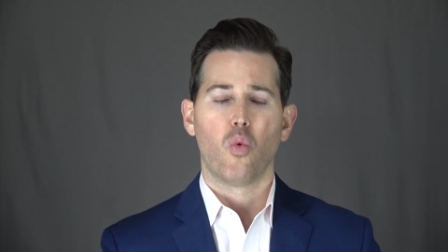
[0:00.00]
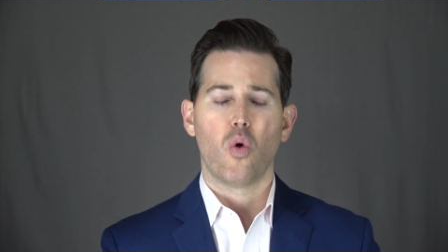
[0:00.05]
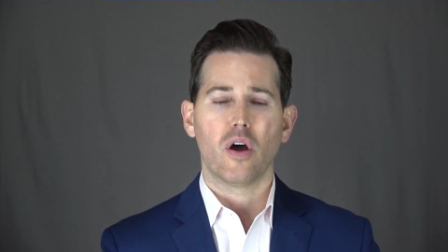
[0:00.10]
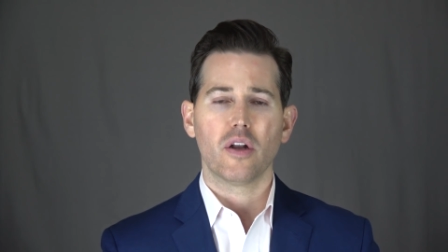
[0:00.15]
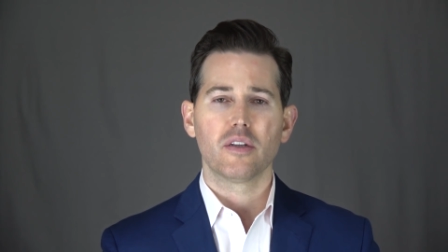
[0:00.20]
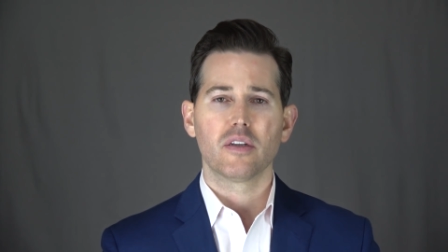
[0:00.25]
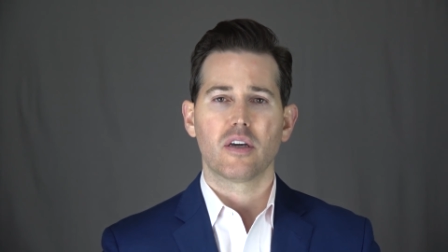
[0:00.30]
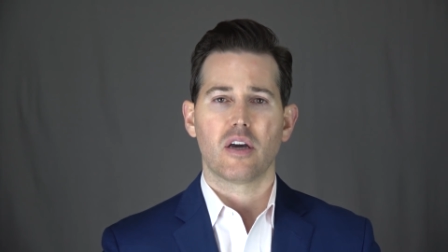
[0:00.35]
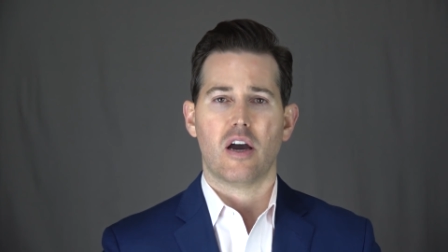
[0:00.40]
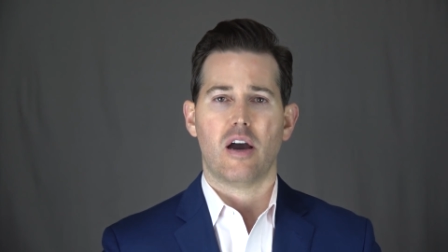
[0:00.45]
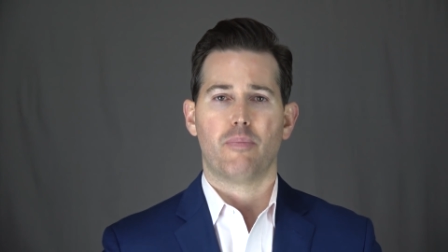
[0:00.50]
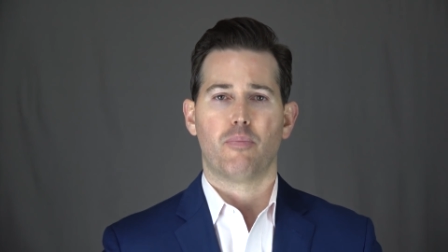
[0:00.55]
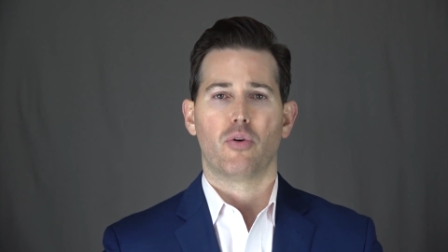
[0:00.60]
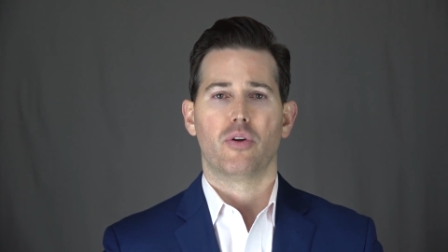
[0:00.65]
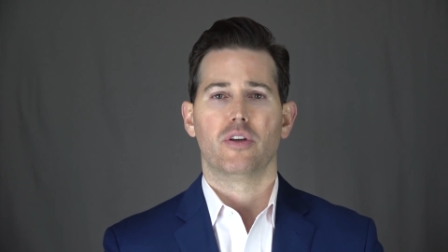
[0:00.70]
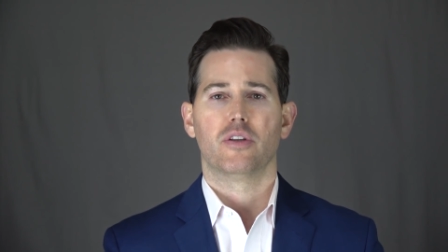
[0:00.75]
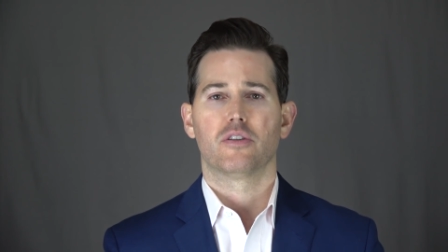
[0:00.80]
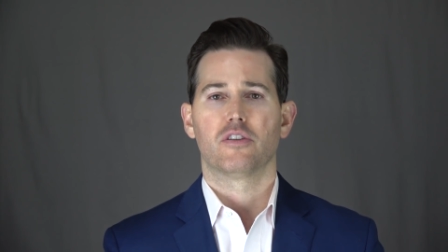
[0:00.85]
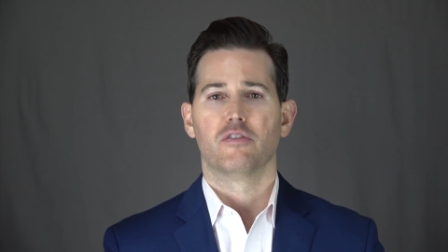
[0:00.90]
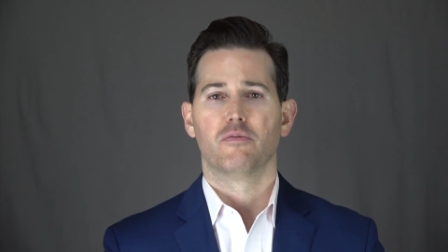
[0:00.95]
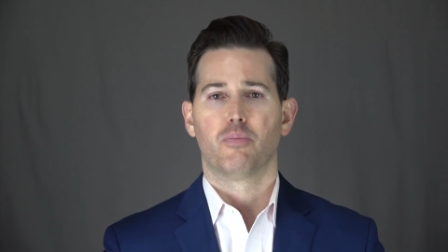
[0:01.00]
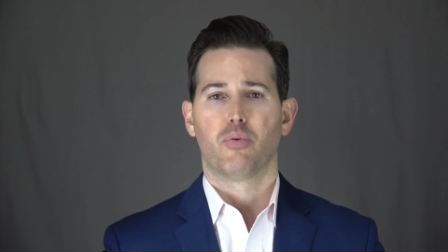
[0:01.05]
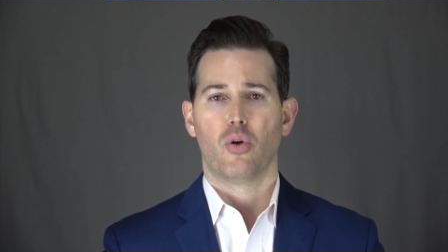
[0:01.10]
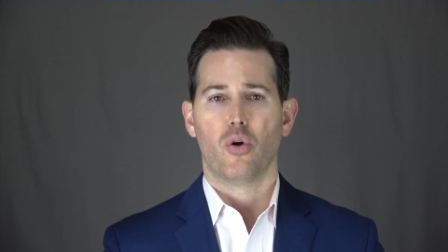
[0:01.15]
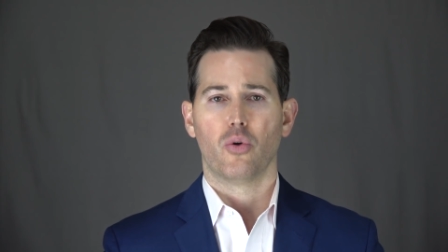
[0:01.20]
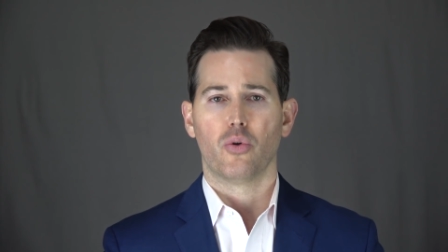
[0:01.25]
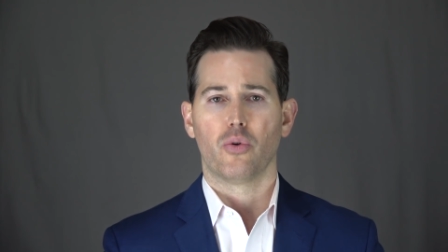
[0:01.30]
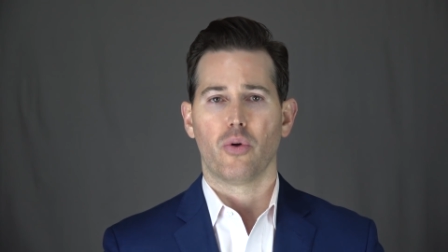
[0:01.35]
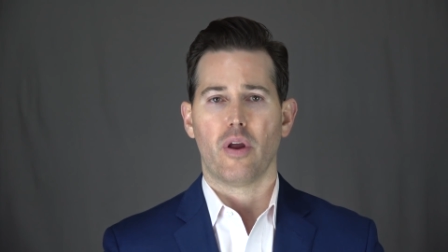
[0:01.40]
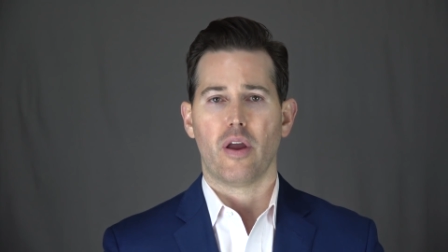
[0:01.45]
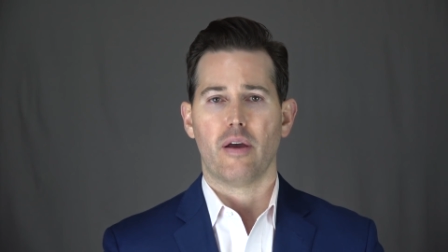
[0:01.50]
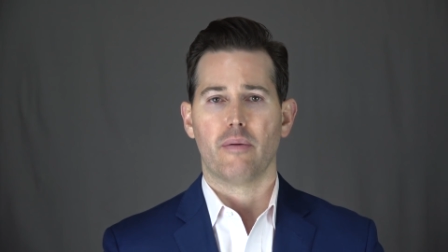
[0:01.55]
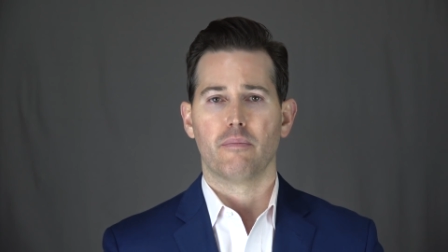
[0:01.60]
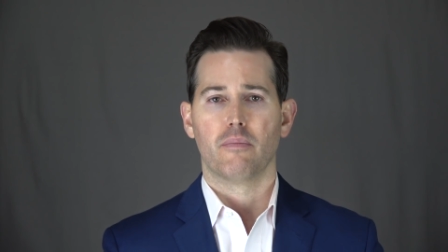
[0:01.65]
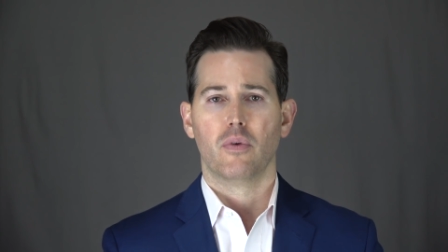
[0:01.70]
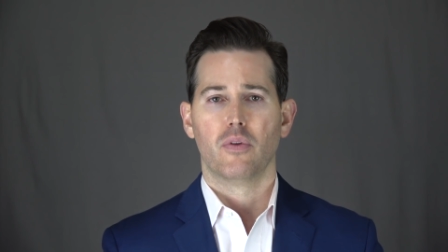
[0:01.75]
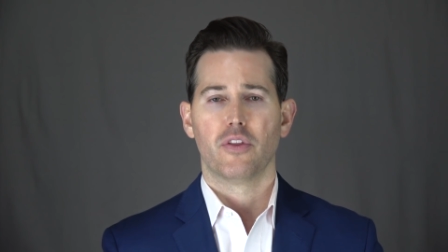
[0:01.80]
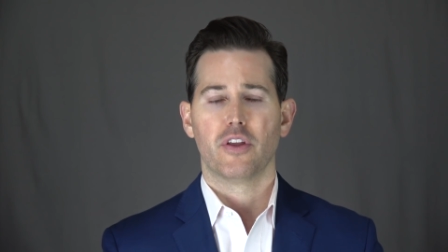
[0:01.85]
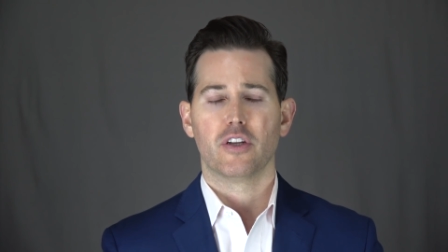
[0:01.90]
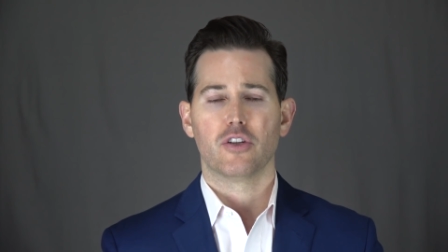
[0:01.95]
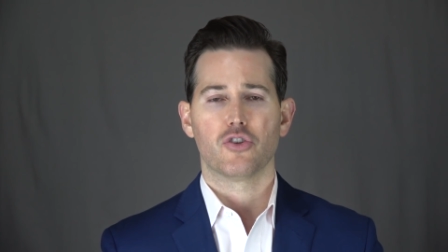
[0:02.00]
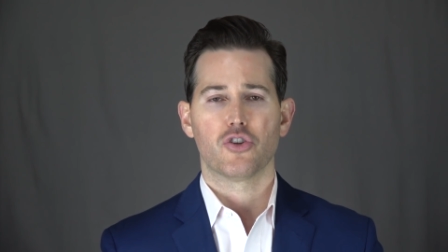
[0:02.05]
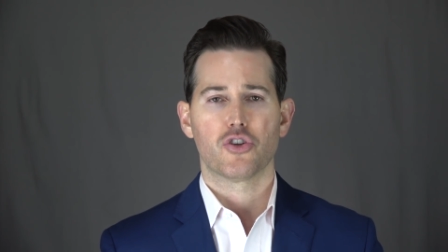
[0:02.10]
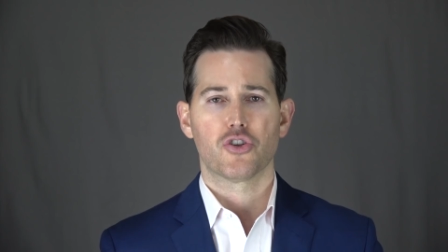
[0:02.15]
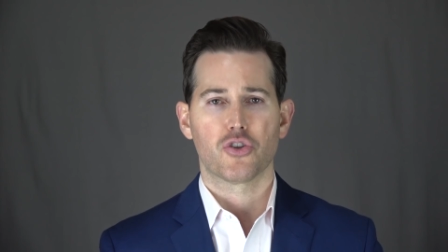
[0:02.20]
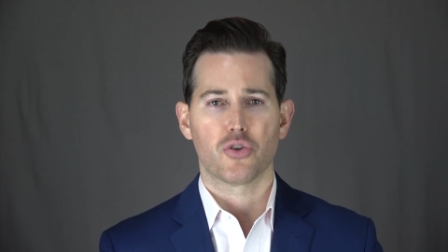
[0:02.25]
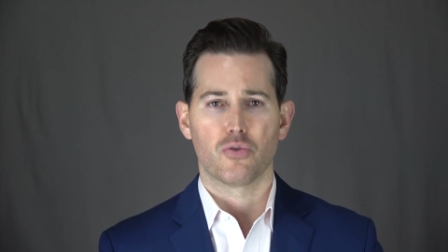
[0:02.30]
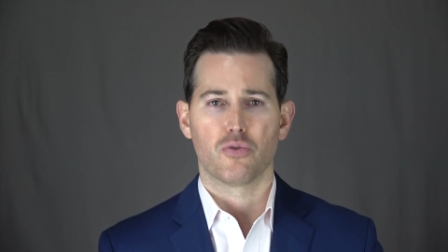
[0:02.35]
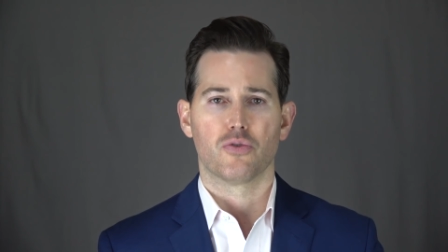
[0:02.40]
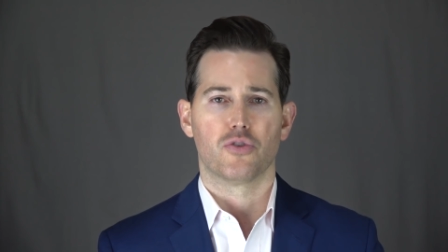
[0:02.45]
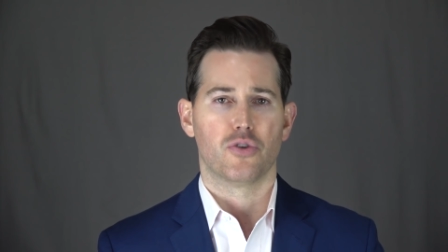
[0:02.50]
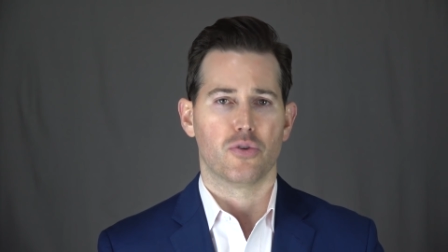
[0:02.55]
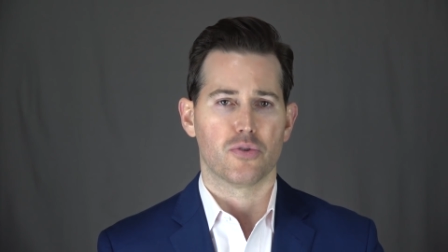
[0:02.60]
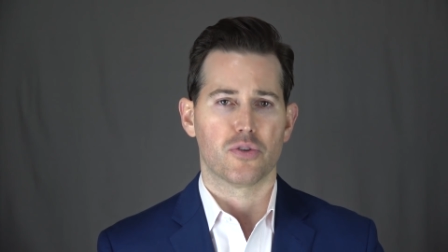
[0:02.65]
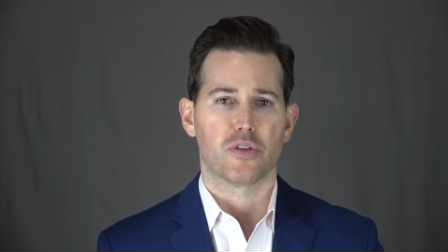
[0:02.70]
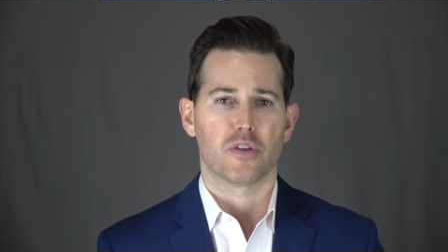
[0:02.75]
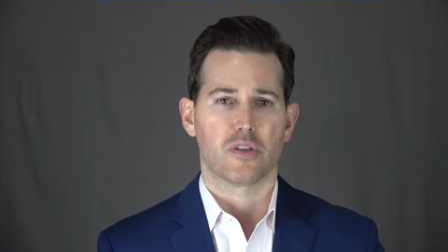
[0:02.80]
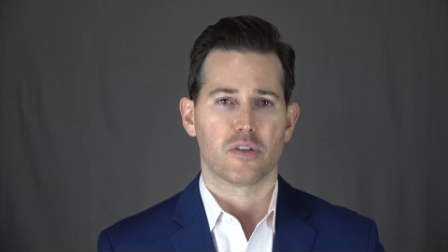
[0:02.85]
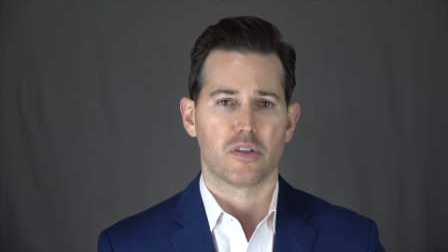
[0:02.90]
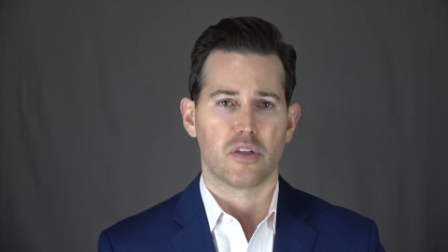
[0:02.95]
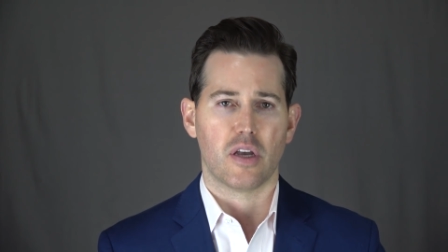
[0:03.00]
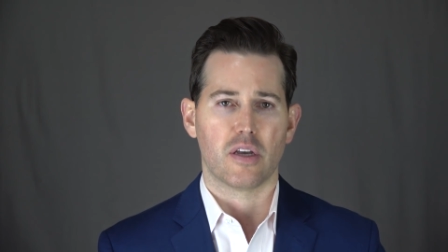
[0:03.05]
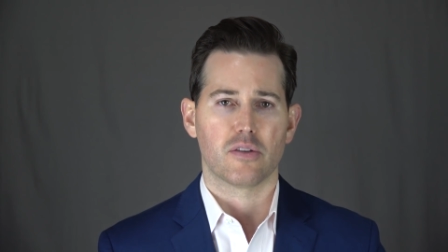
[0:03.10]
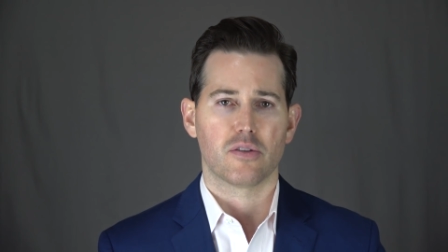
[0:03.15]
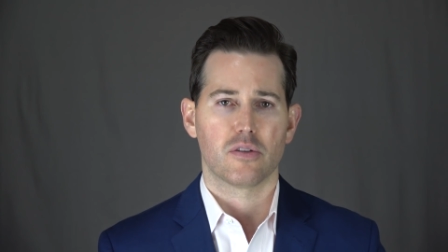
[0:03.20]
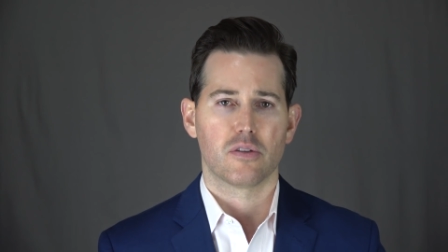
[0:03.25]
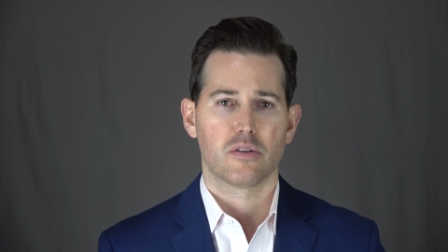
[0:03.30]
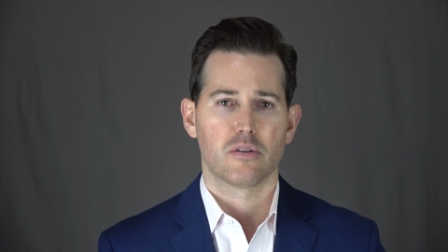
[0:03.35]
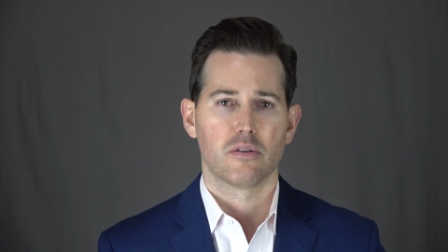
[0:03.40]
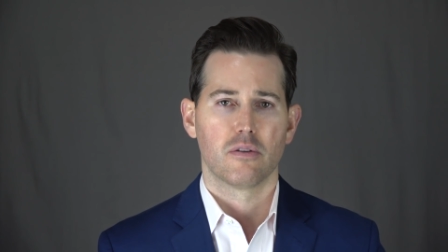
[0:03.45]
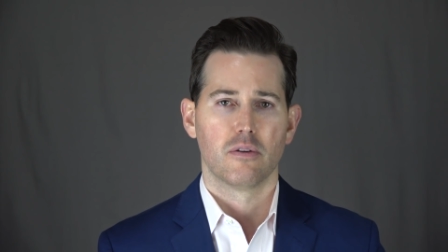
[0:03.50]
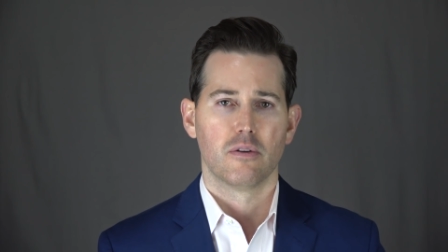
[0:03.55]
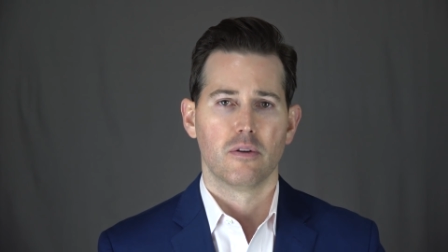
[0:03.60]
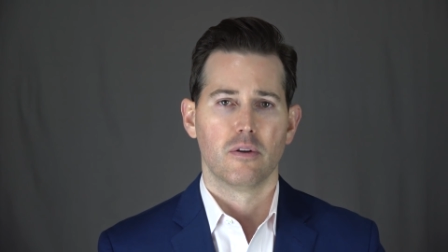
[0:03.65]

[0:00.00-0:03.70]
one comprehensive program that ensures your success.